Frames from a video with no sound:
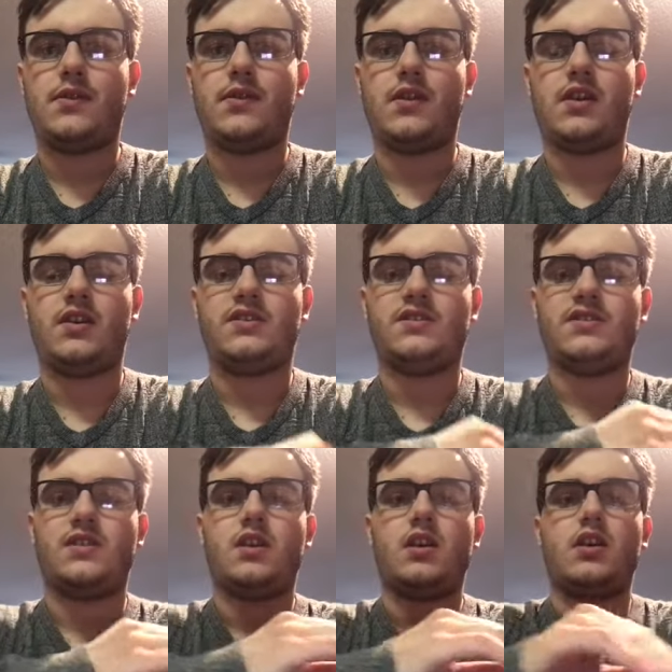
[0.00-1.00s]

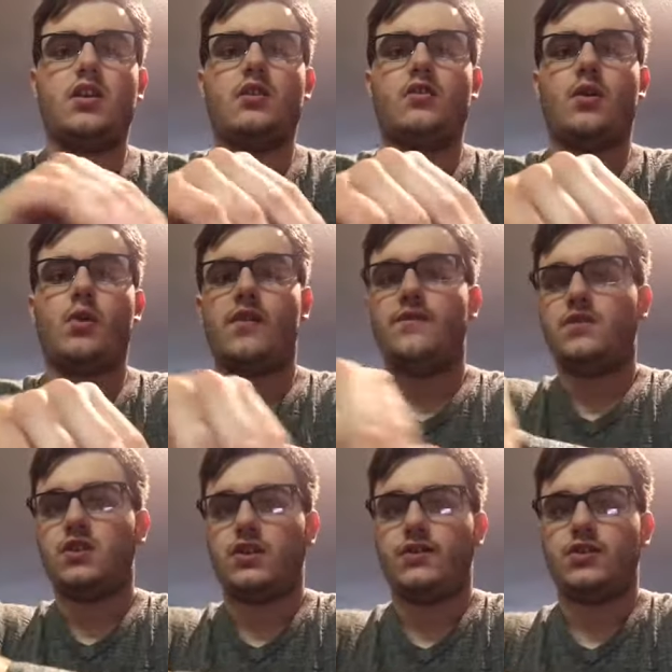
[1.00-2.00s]
things that we've
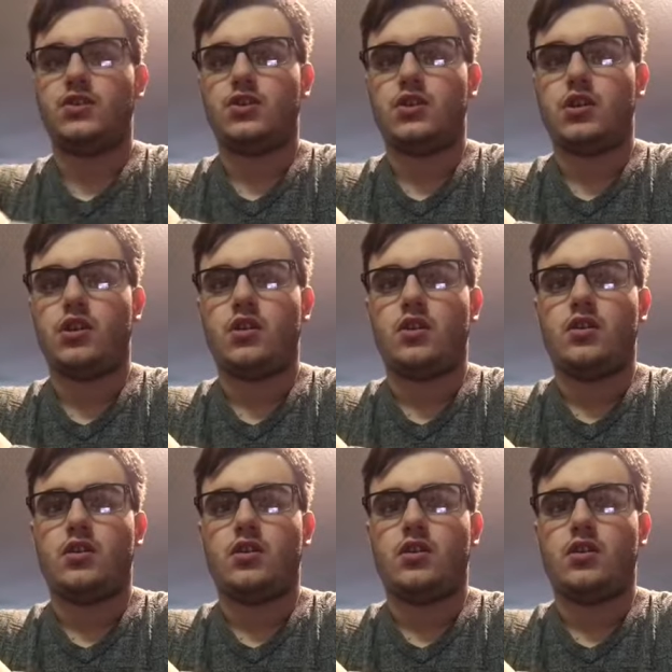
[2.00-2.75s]
done this year